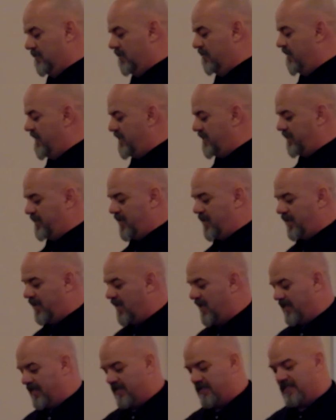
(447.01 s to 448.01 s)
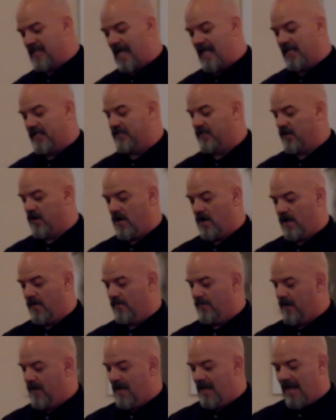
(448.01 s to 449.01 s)
Rachel didn't like the silence at
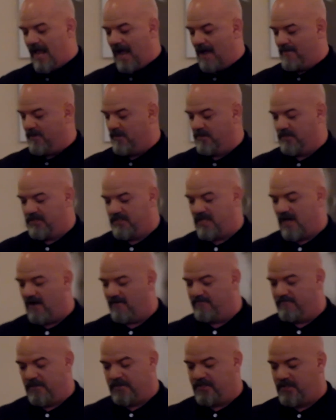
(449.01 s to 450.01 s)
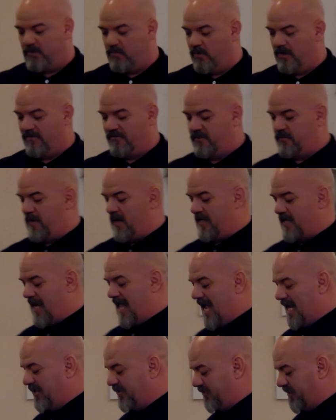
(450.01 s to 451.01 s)
all. Abby was tough, but she wouldn't have spent
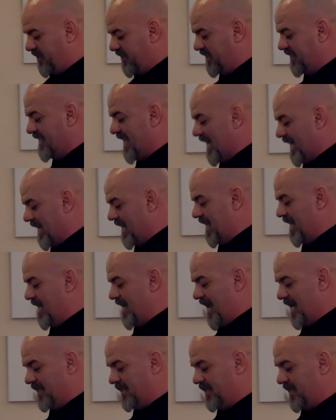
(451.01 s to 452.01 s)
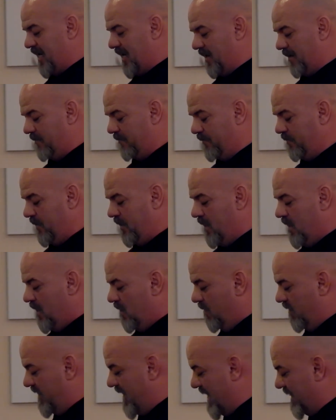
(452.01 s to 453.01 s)
an extra second in that sting.
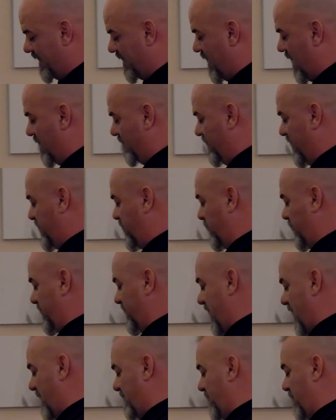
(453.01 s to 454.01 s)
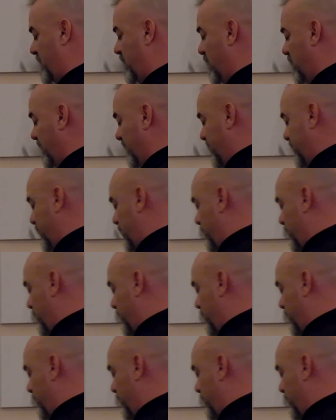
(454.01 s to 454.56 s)
With that thought, Rachel was up and moving